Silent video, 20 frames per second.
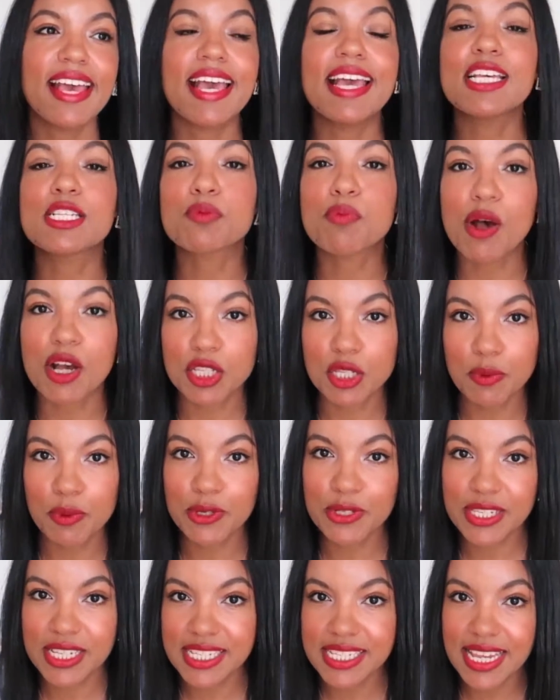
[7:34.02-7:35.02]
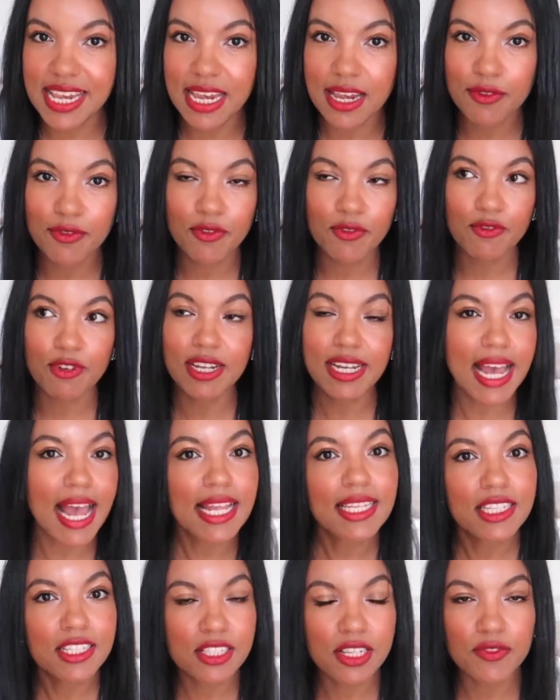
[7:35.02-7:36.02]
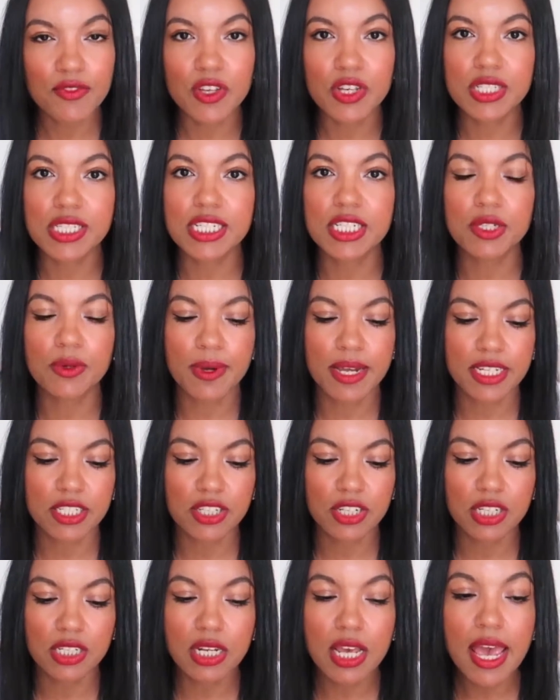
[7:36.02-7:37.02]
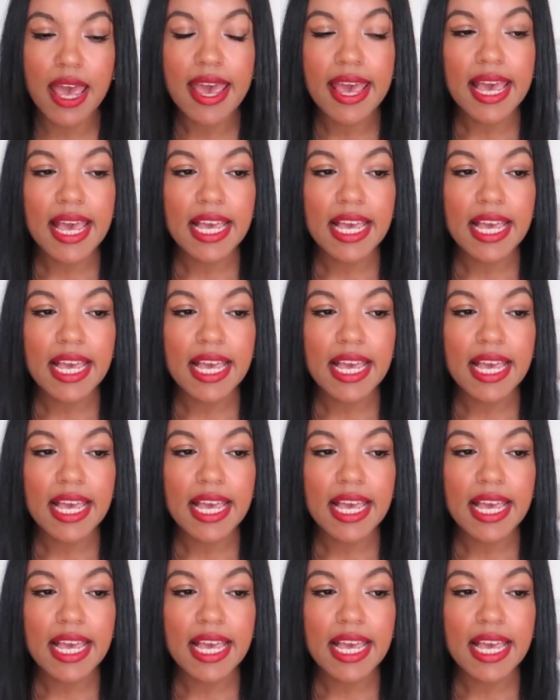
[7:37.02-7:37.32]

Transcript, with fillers: it is possible to save regardless of your situation.